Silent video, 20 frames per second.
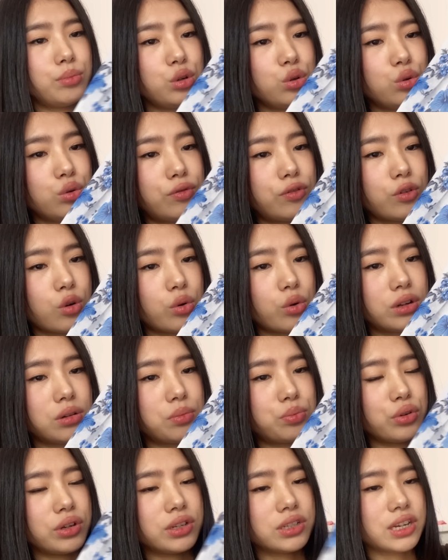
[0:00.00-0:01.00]
blue floral
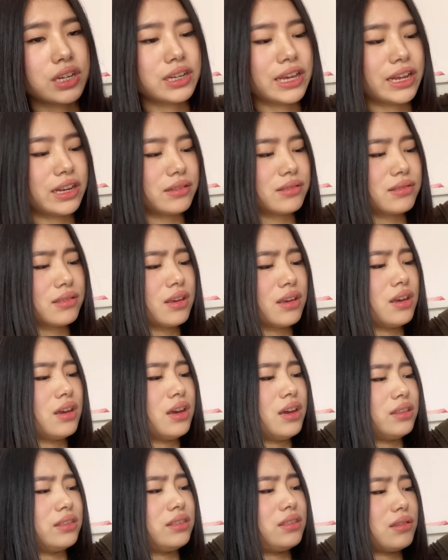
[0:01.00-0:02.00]
printed, and it's,
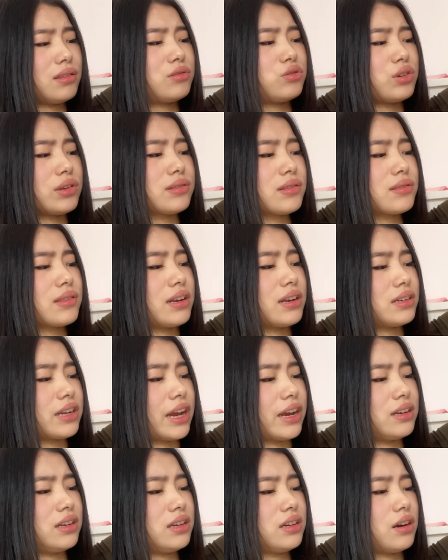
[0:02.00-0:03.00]
this dress is
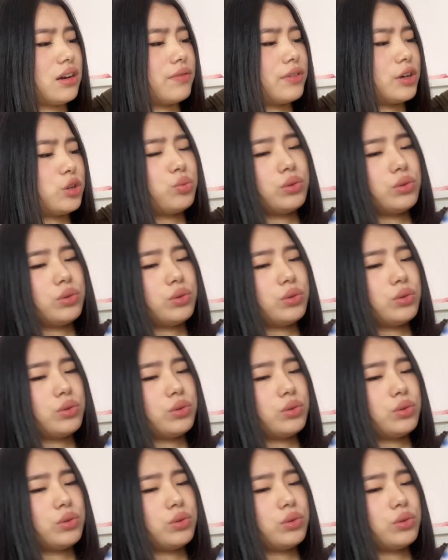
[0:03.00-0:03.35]
entirely covered